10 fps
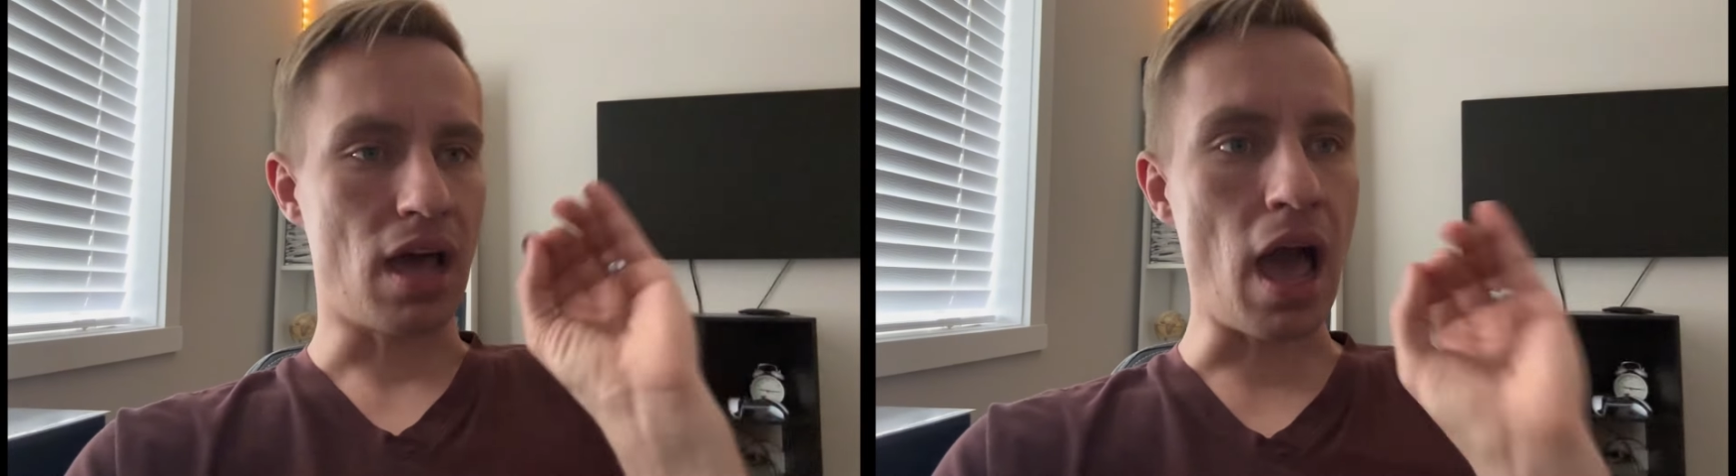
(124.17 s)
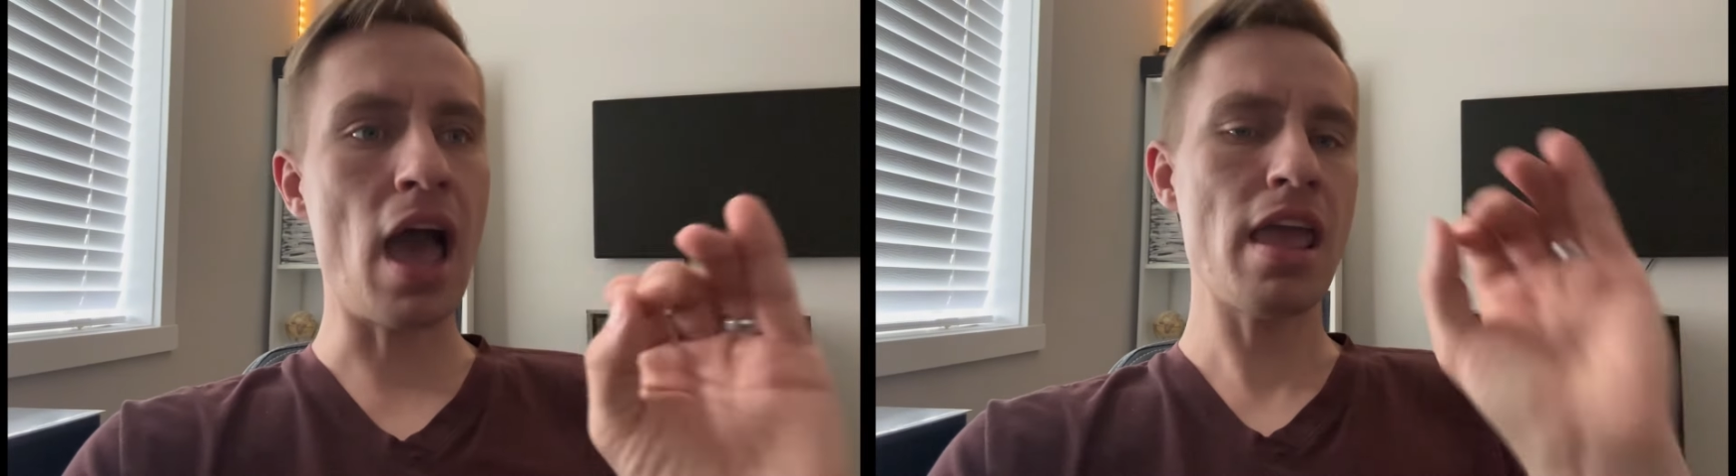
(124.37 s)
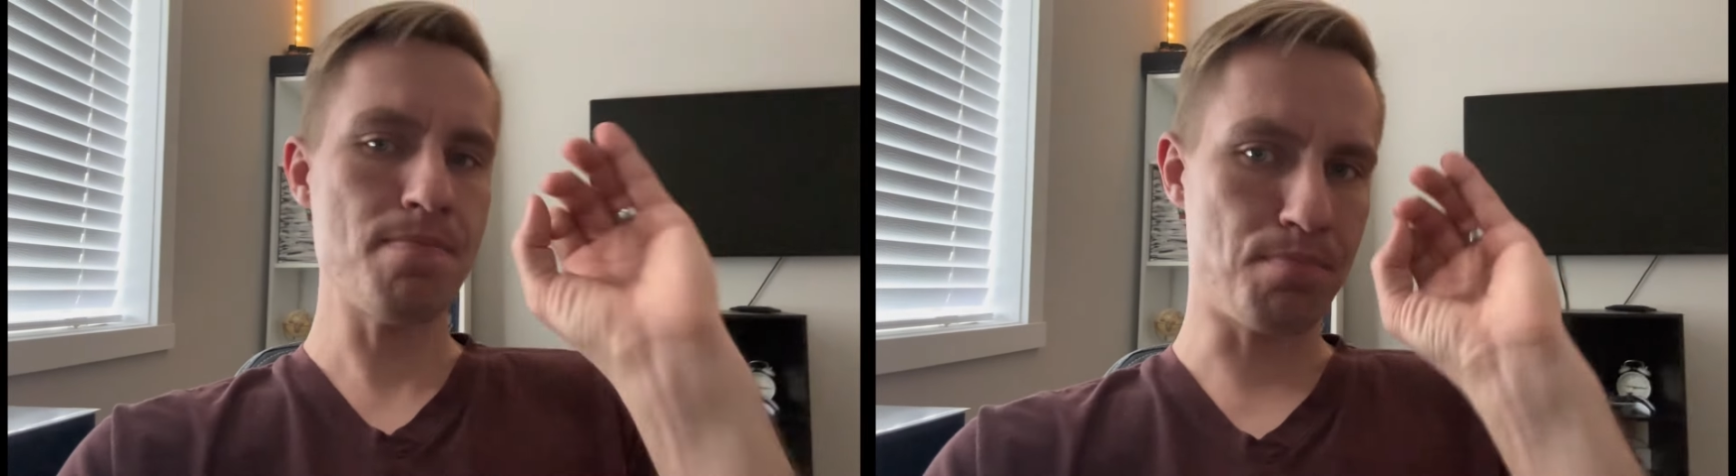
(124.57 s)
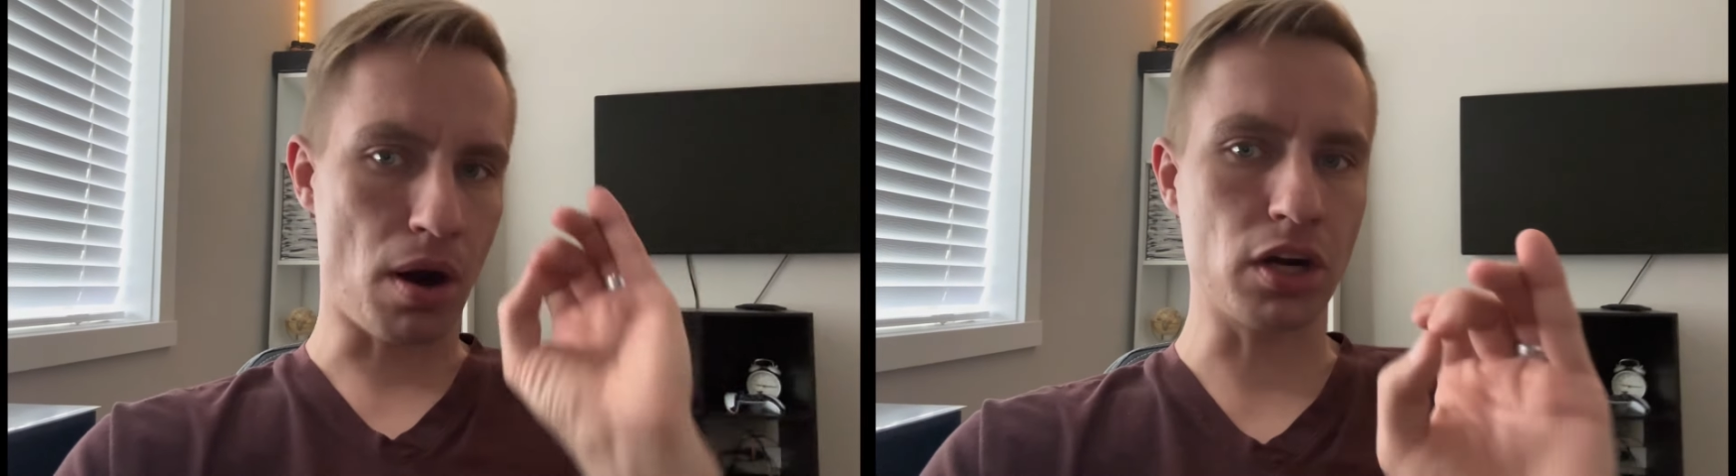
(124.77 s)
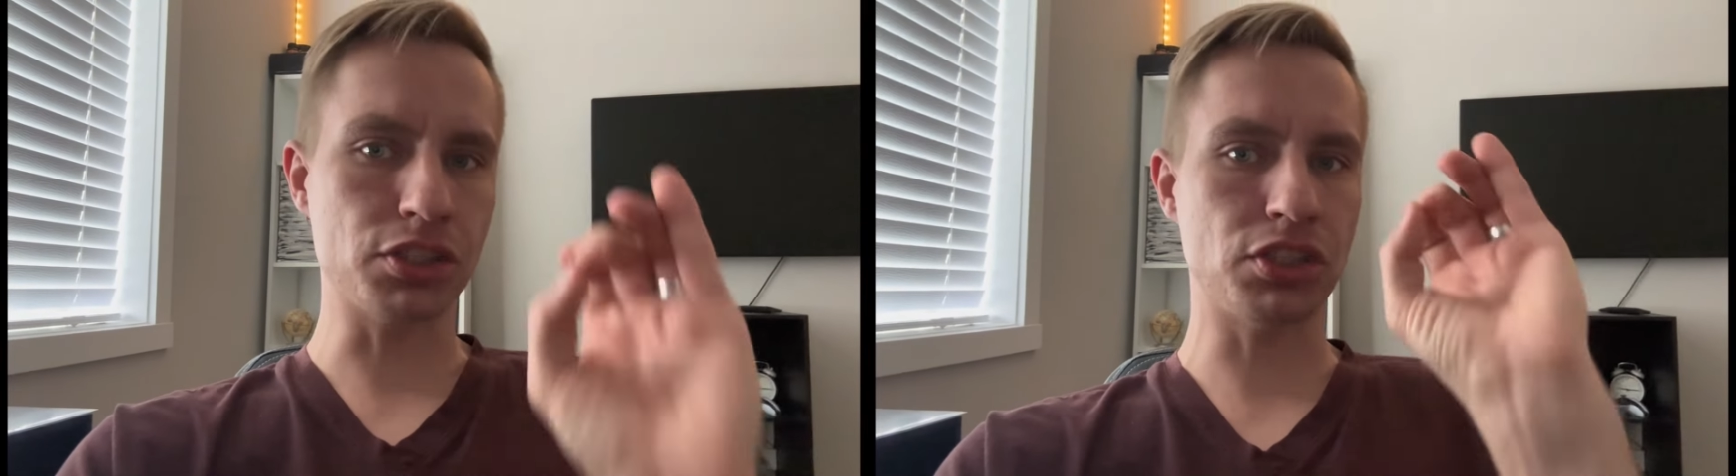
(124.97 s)
I
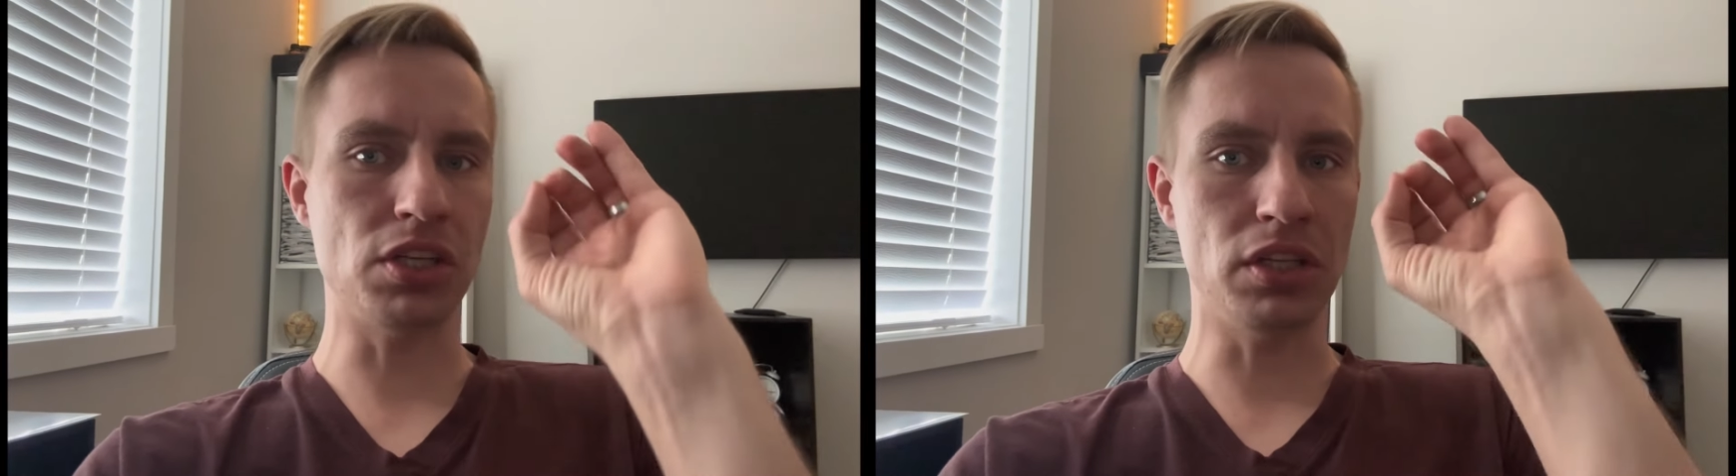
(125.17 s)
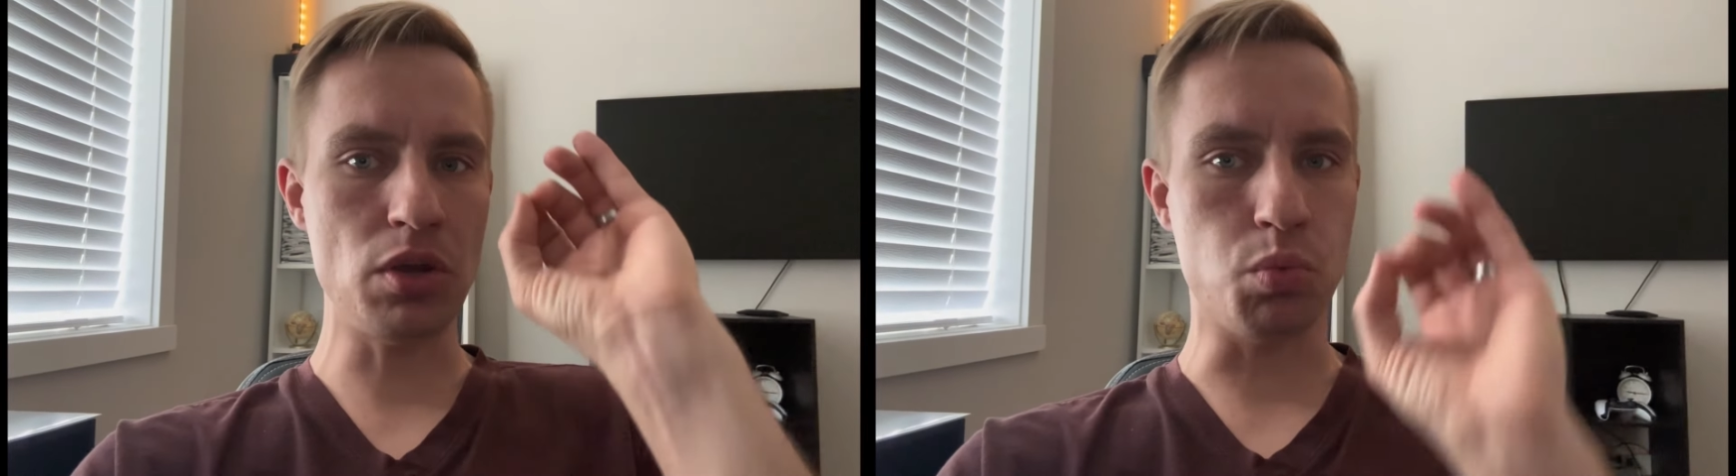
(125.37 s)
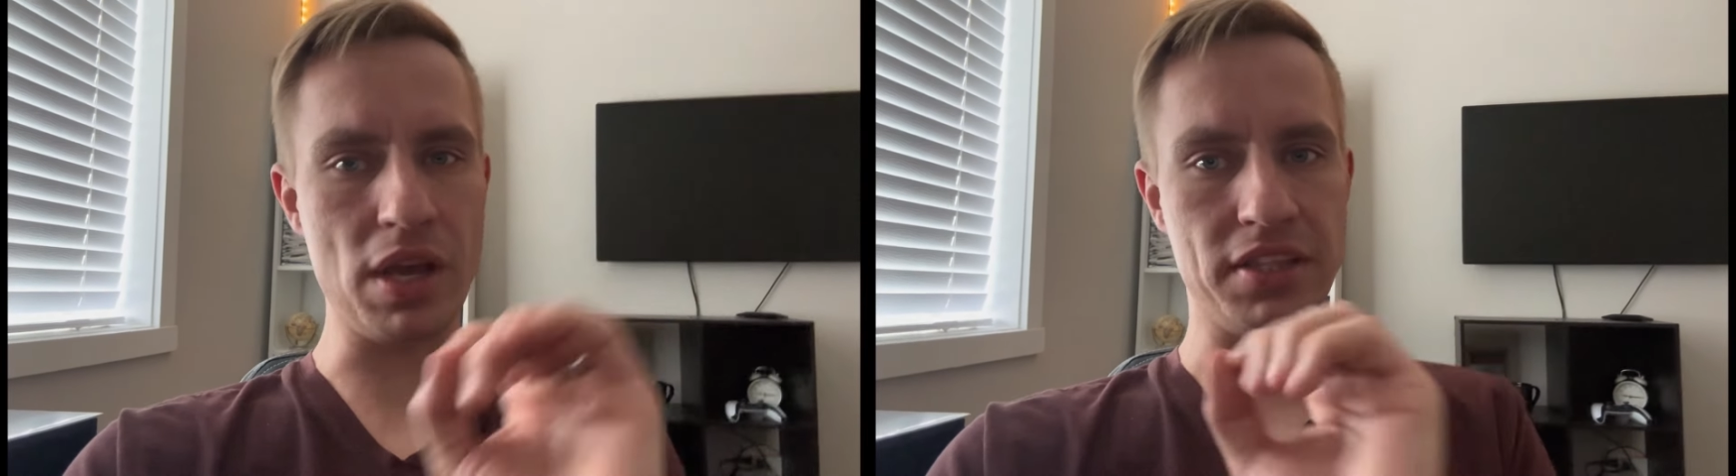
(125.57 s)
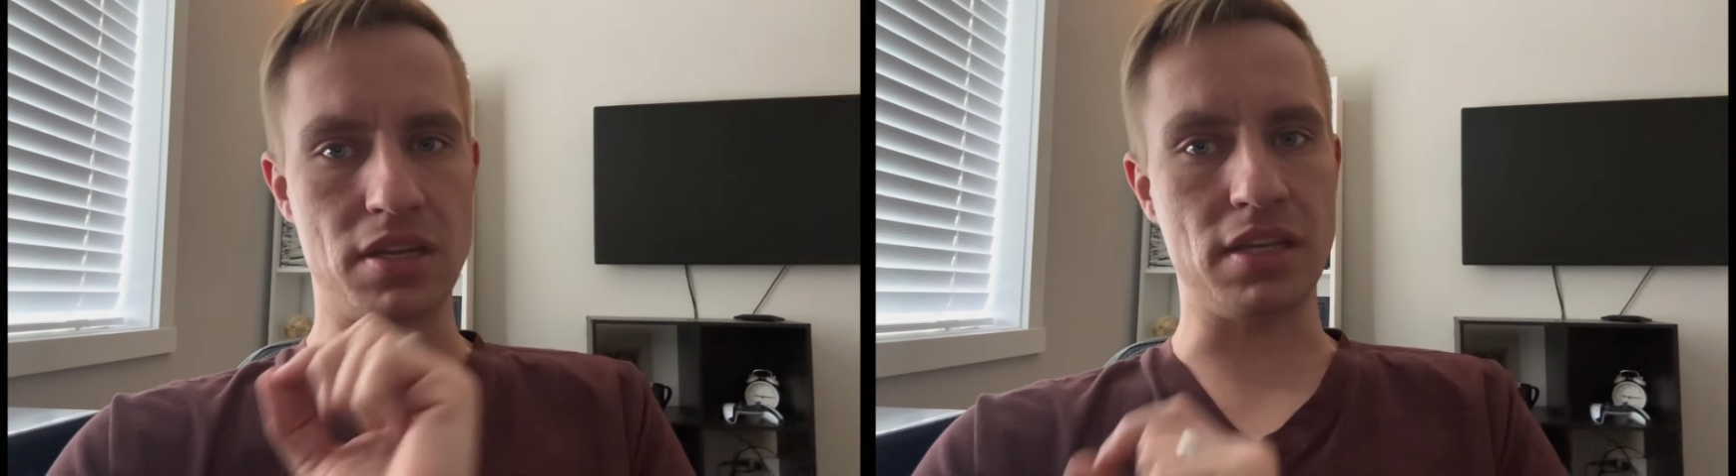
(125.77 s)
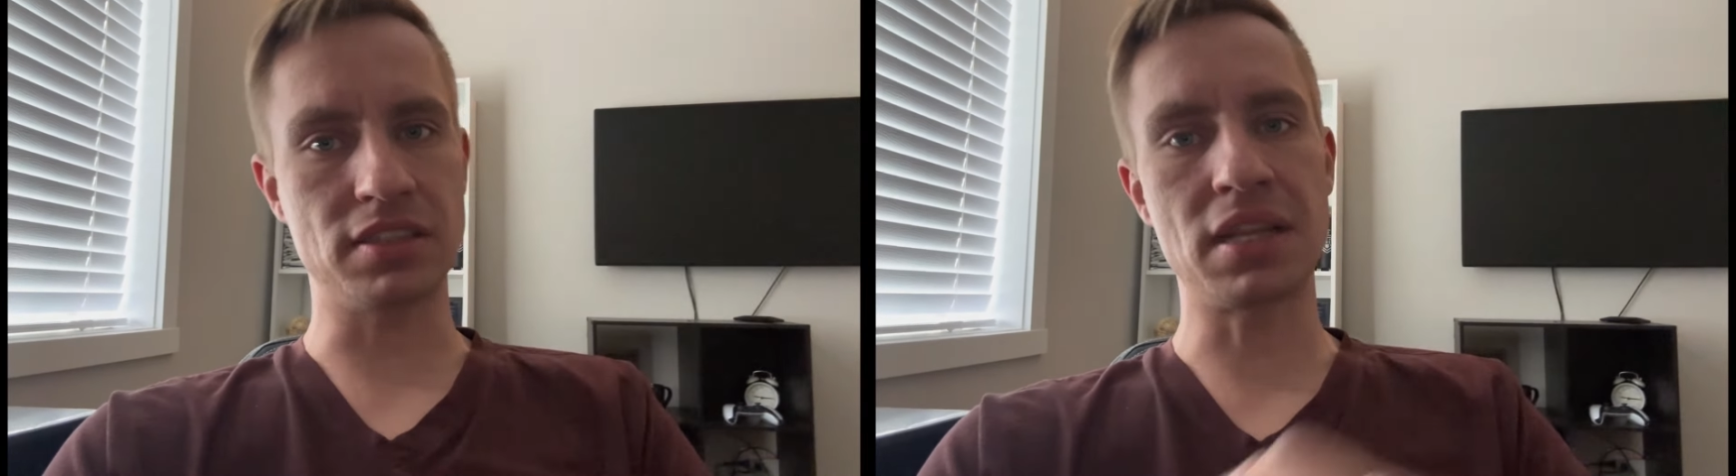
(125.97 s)
personally
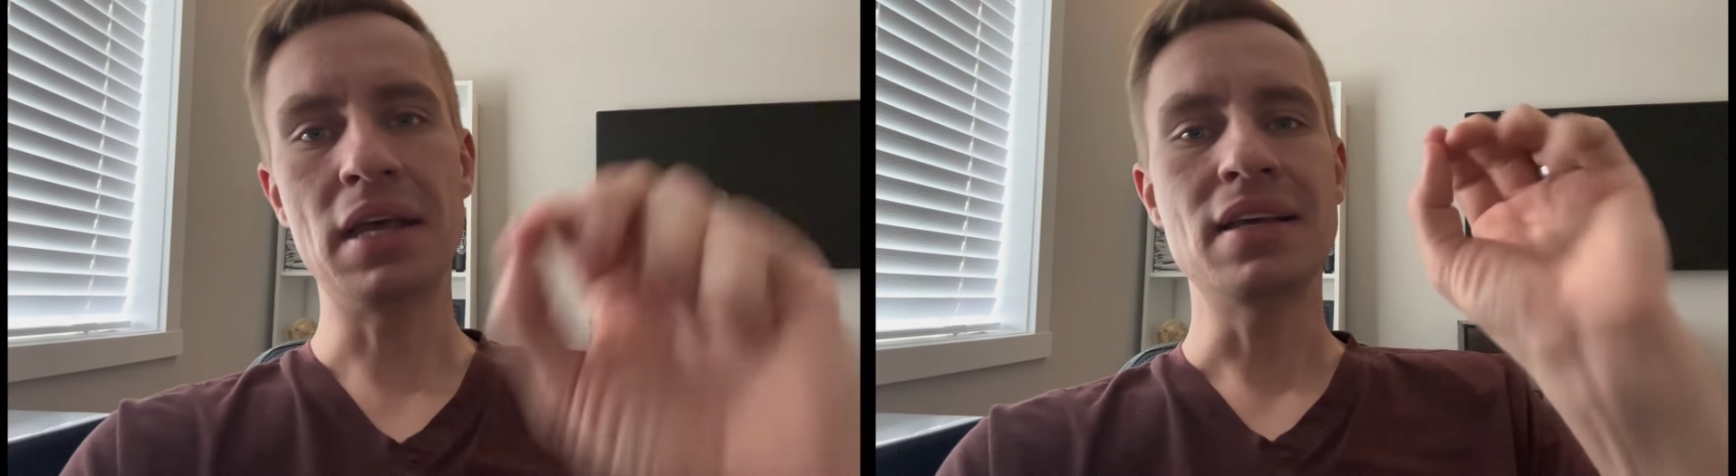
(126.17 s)
witnessed,